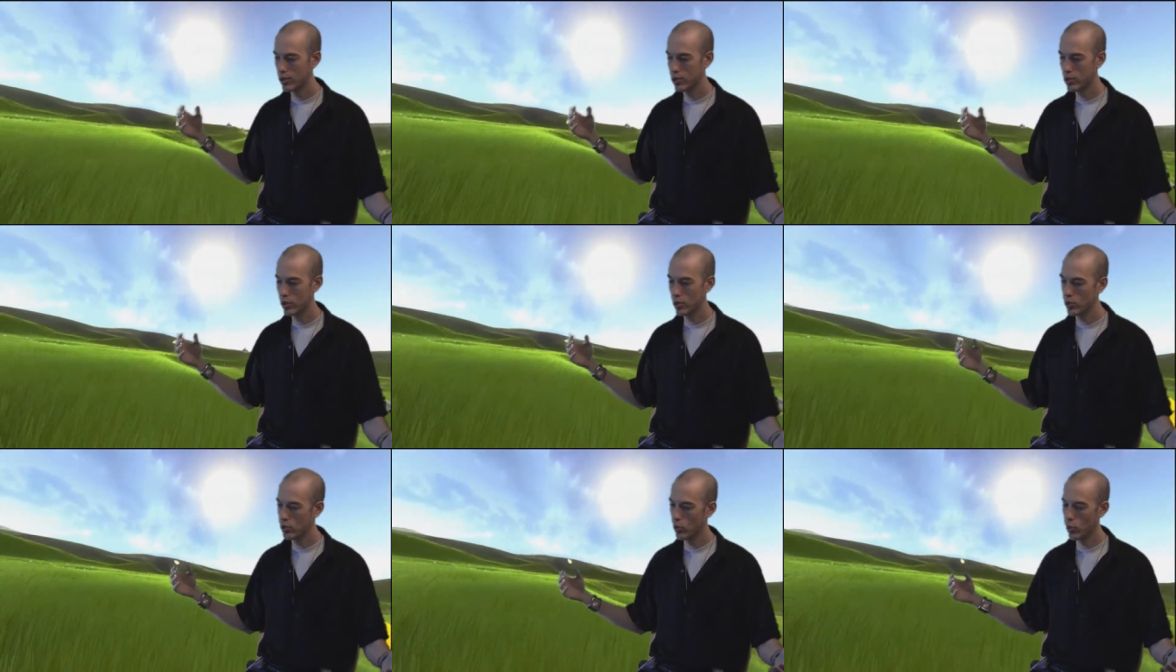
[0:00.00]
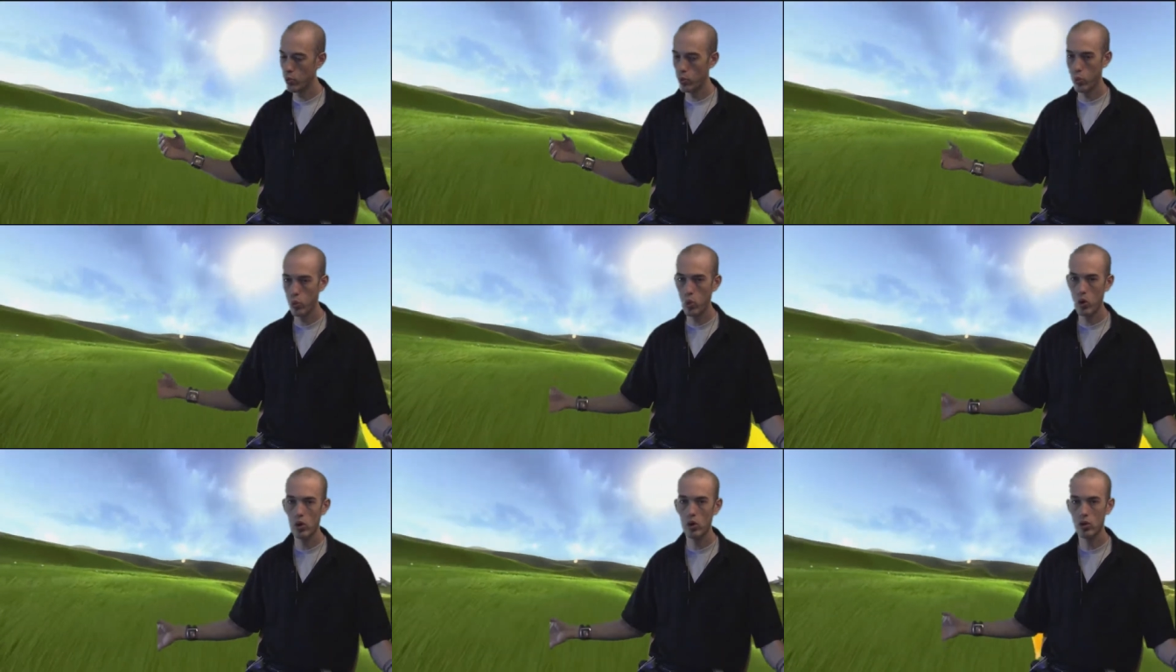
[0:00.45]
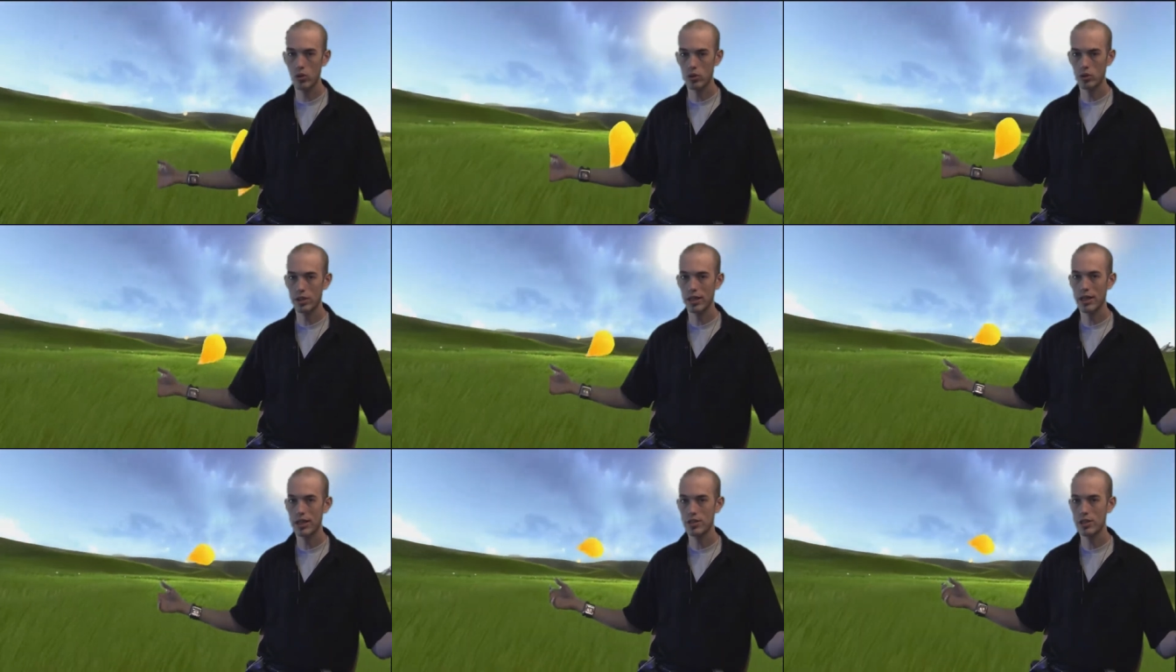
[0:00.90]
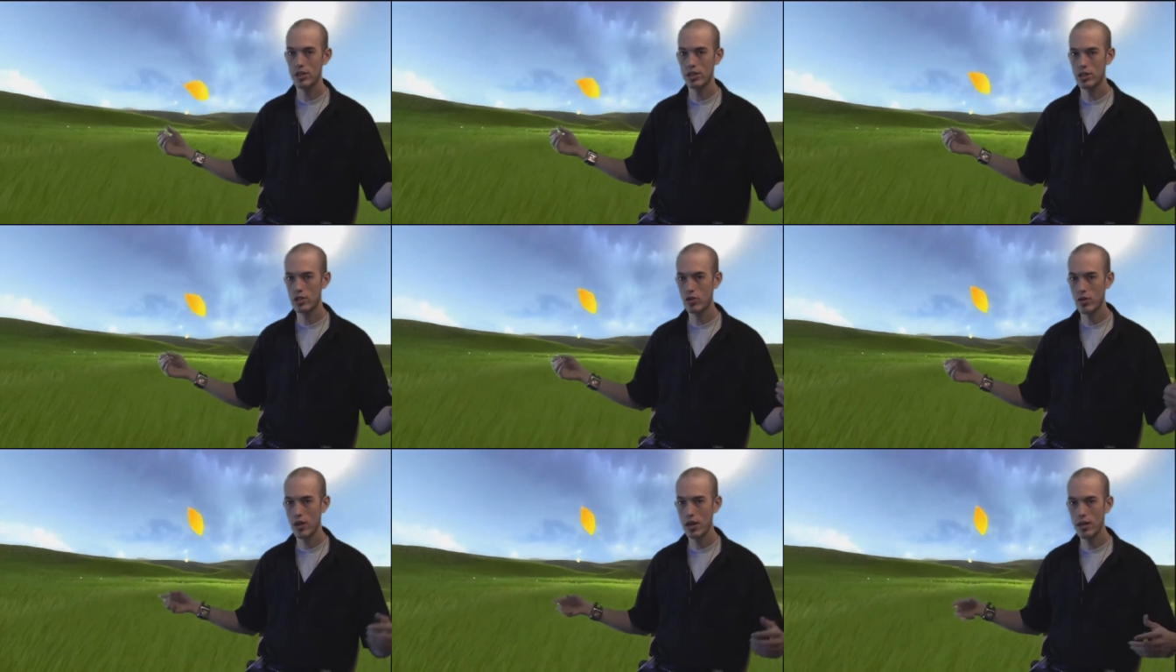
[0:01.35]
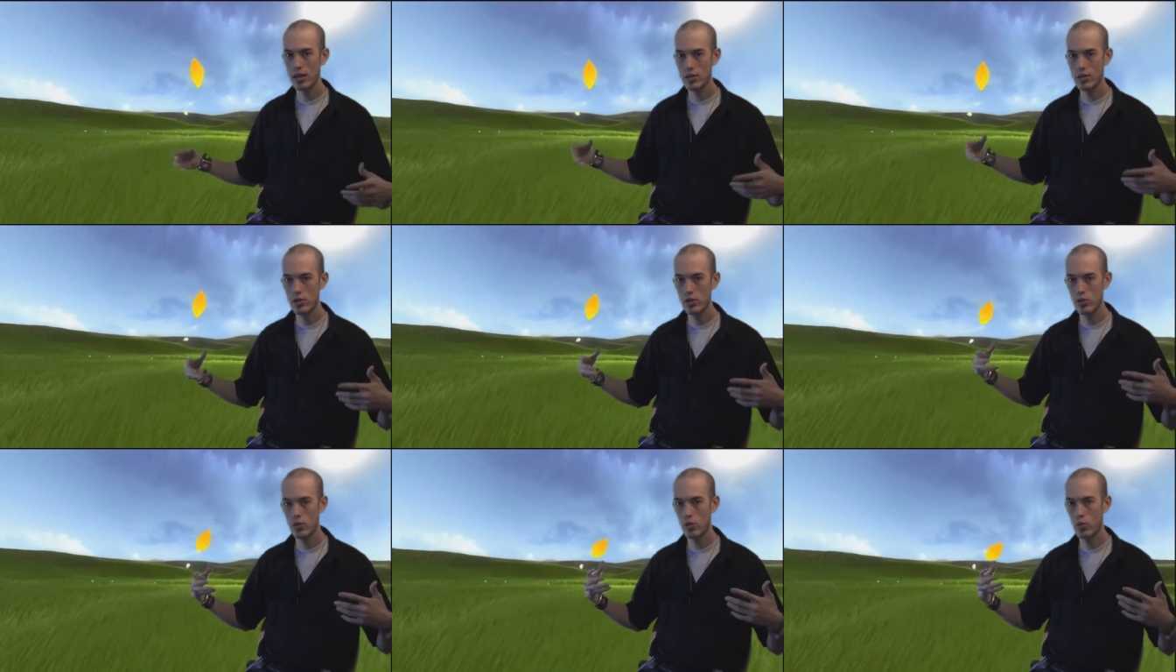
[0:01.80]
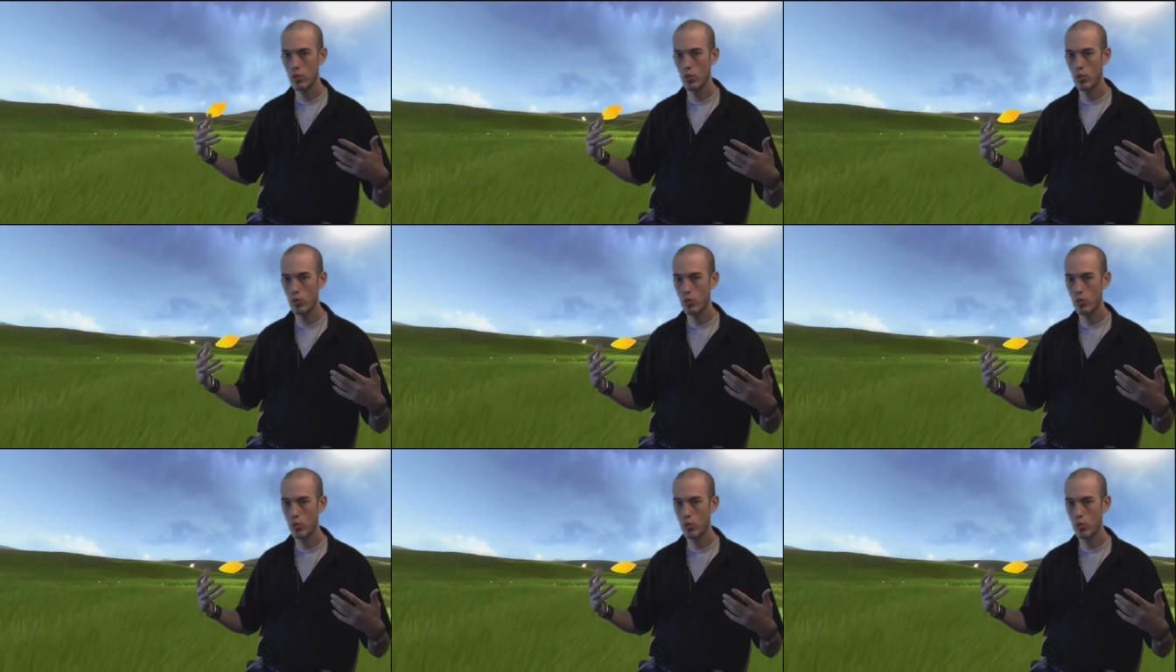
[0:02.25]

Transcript: the world, and just trying to